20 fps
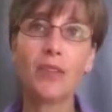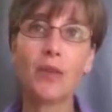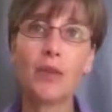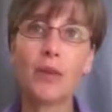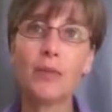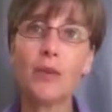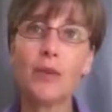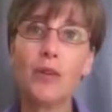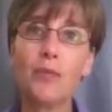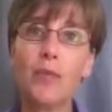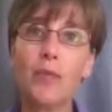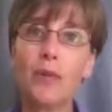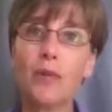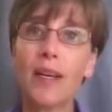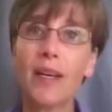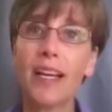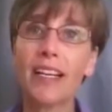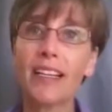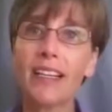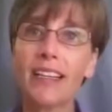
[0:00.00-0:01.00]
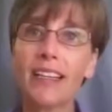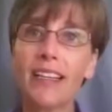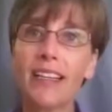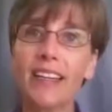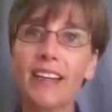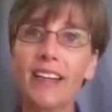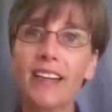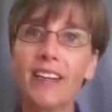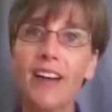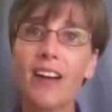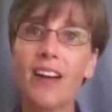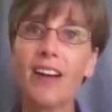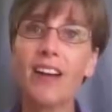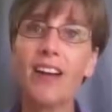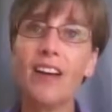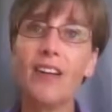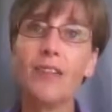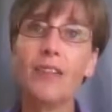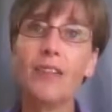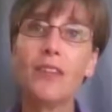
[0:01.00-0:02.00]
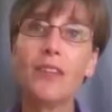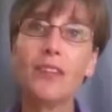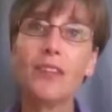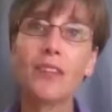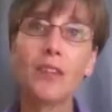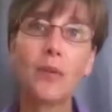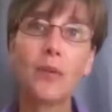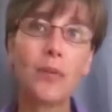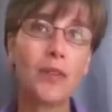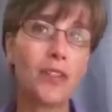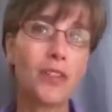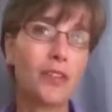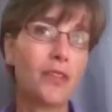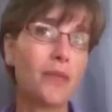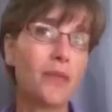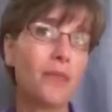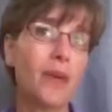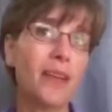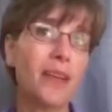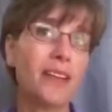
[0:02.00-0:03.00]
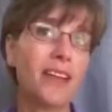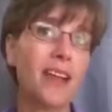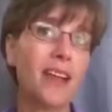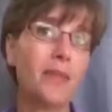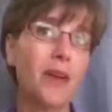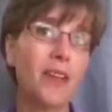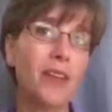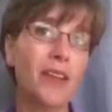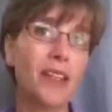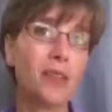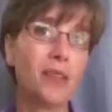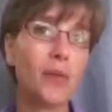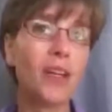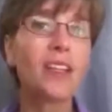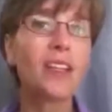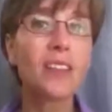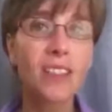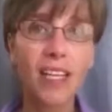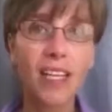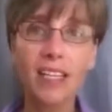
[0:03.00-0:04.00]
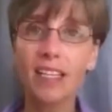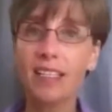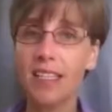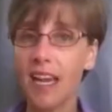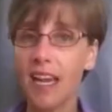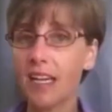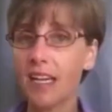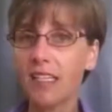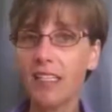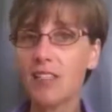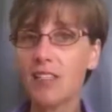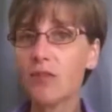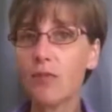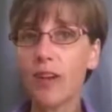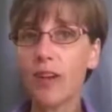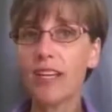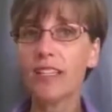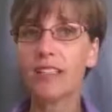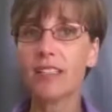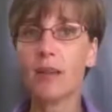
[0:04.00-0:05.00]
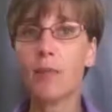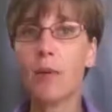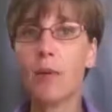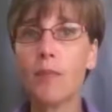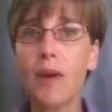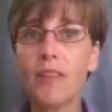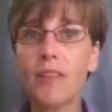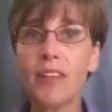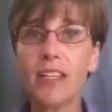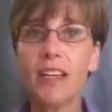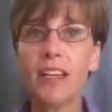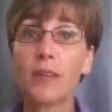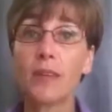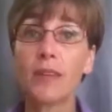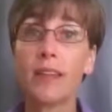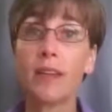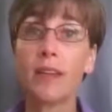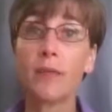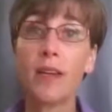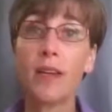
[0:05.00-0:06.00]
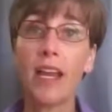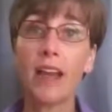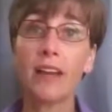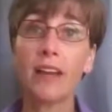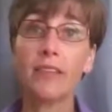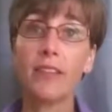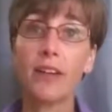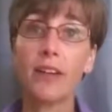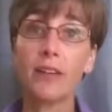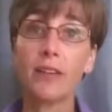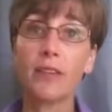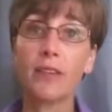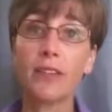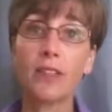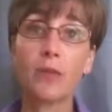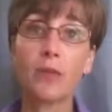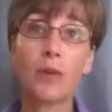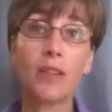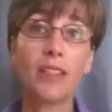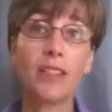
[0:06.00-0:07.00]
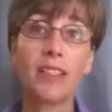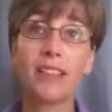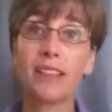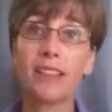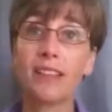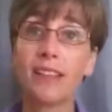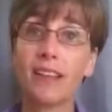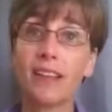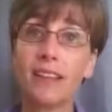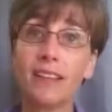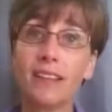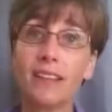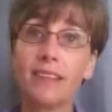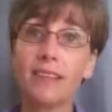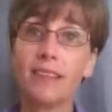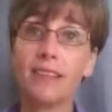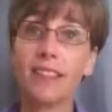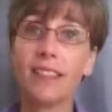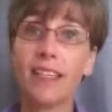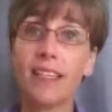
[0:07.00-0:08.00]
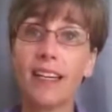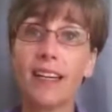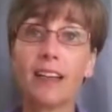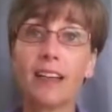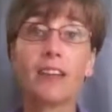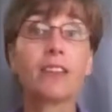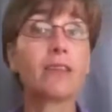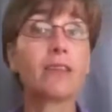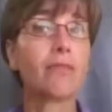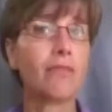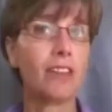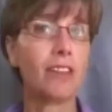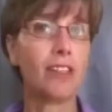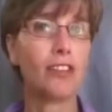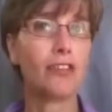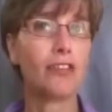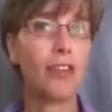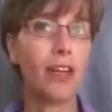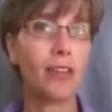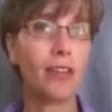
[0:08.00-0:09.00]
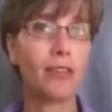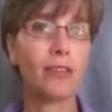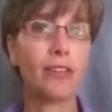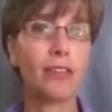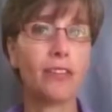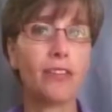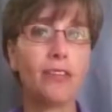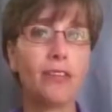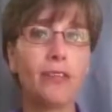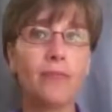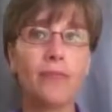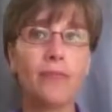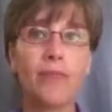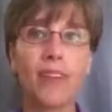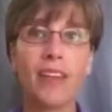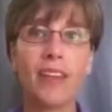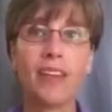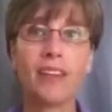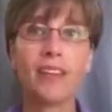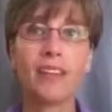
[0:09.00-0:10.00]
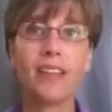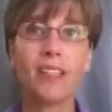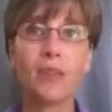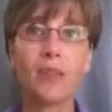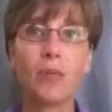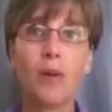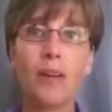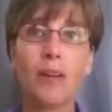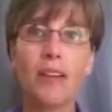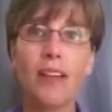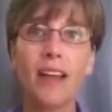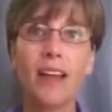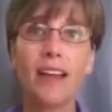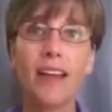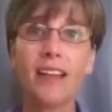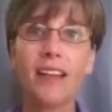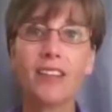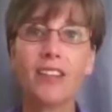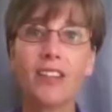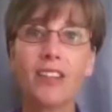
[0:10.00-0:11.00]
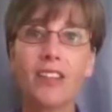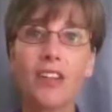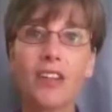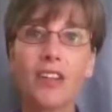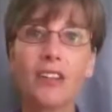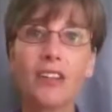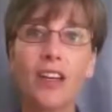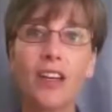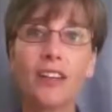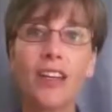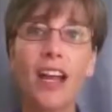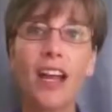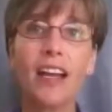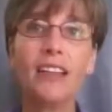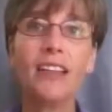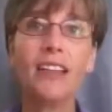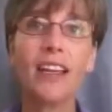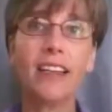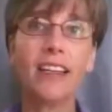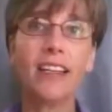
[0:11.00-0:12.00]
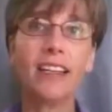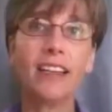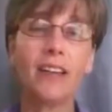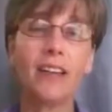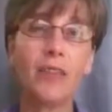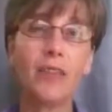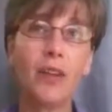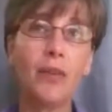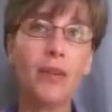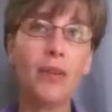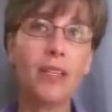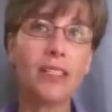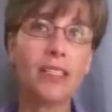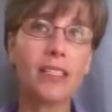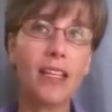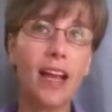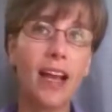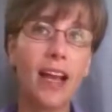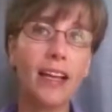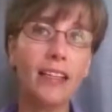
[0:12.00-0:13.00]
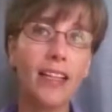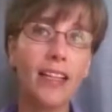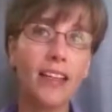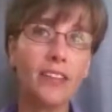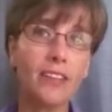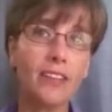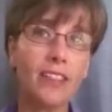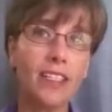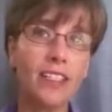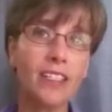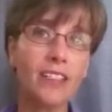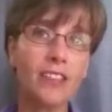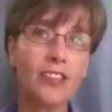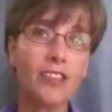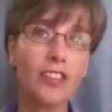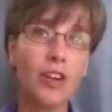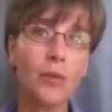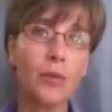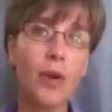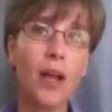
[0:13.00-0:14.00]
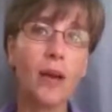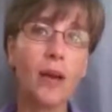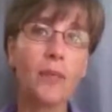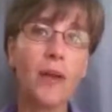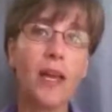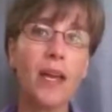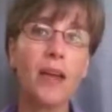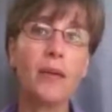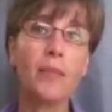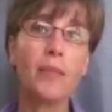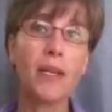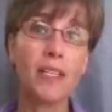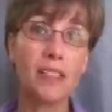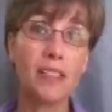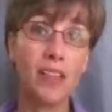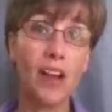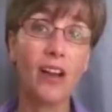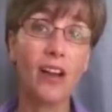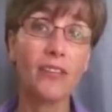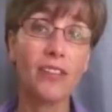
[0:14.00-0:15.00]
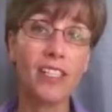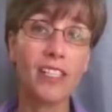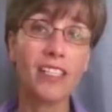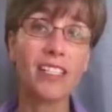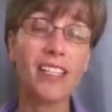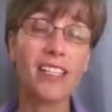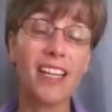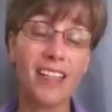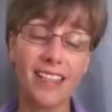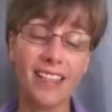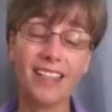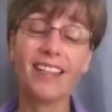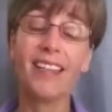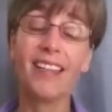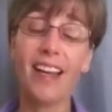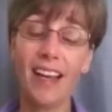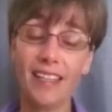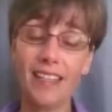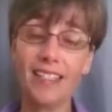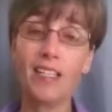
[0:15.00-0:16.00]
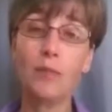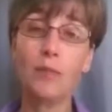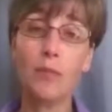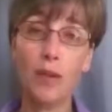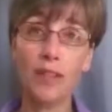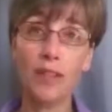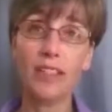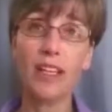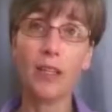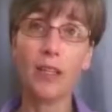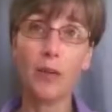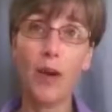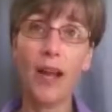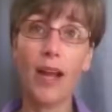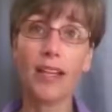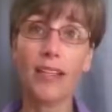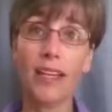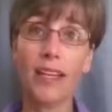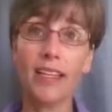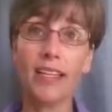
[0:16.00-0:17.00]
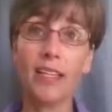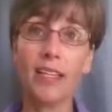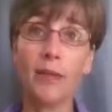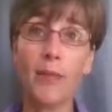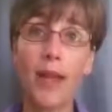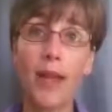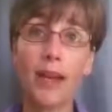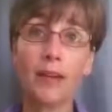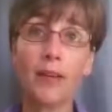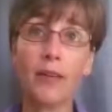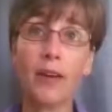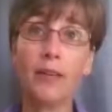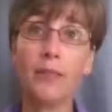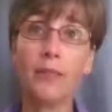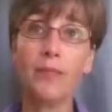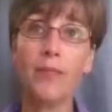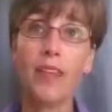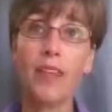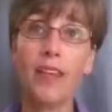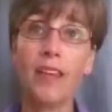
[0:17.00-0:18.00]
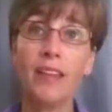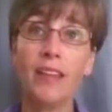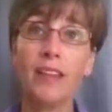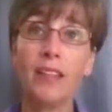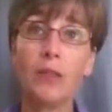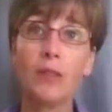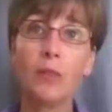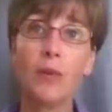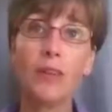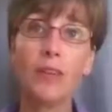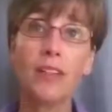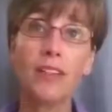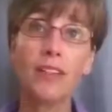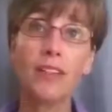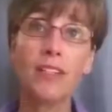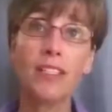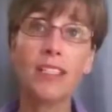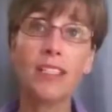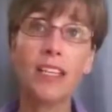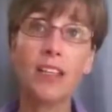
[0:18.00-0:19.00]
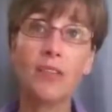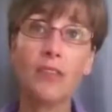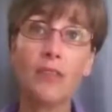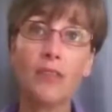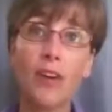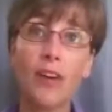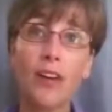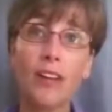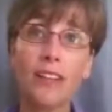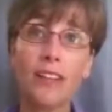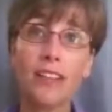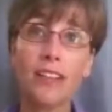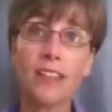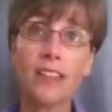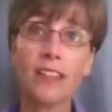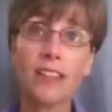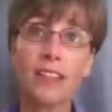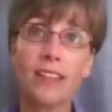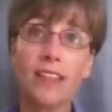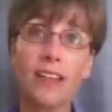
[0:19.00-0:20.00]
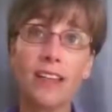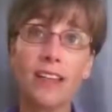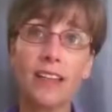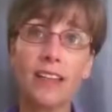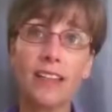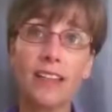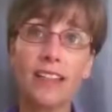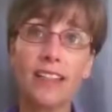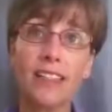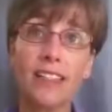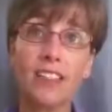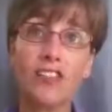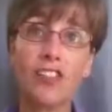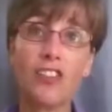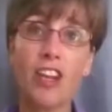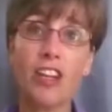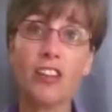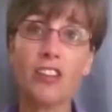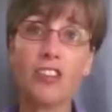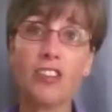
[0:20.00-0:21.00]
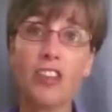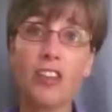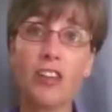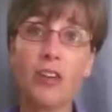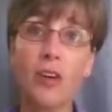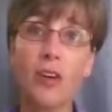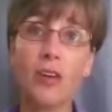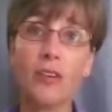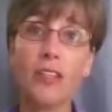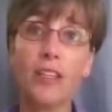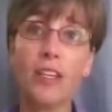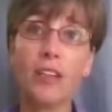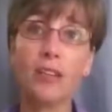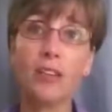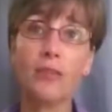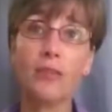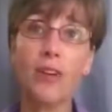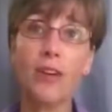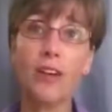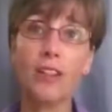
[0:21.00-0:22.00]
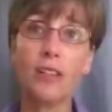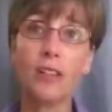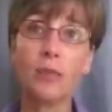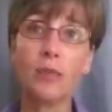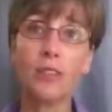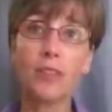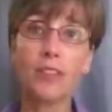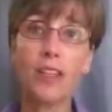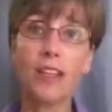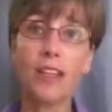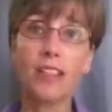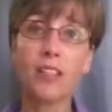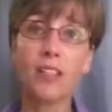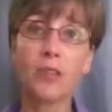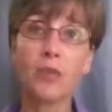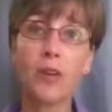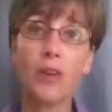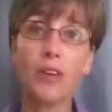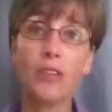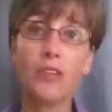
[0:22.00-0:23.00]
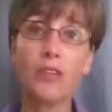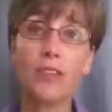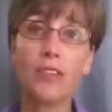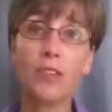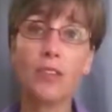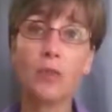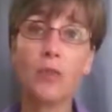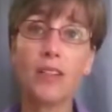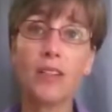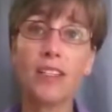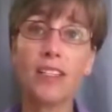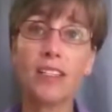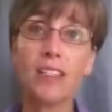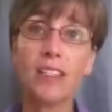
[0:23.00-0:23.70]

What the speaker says: normal, but when I click here, oh, the superscript button came on. That's why it looks like the text is raised up above it. Then we have, this one is, let's see, strike through. This one I actually turned on highlighting. Now notice the highlighter didn't show up, but it's obvious that I did put yellow highlight in the background. This one, you can see the font is changing. All the other fonts were size 12. This one